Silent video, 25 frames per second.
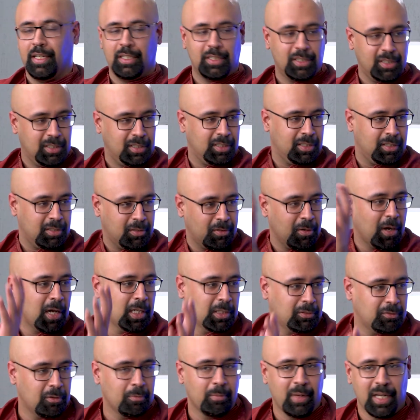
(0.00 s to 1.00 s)
its
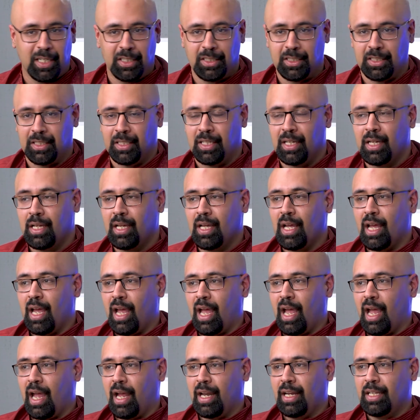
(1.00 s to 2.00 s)
transformation.
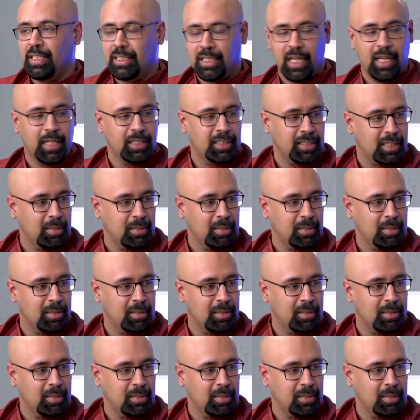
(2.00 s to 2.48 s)
And it's, yeah, it's